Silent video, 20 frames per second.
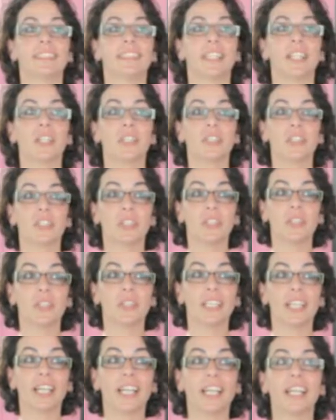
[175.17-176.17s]

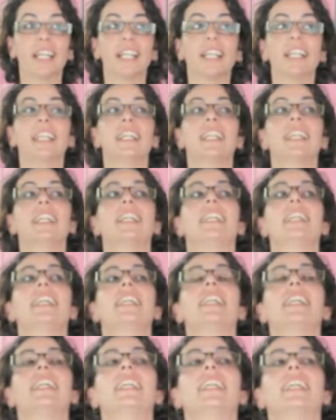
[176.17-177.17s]
Sarasota
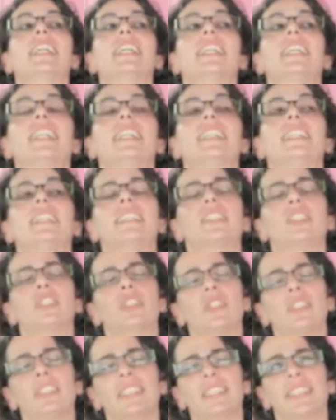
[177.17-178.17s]

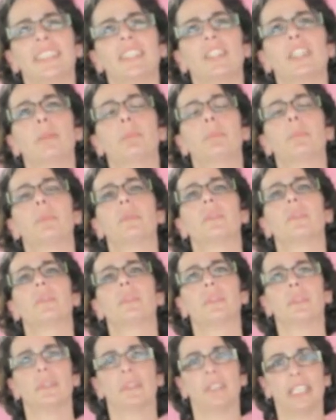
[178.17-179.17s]
should stay up
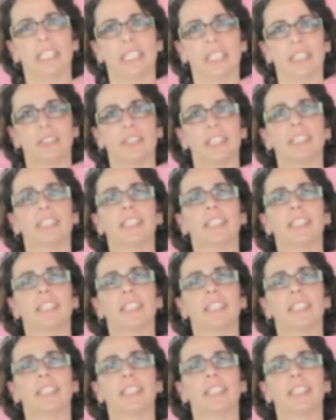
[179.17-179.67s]
later at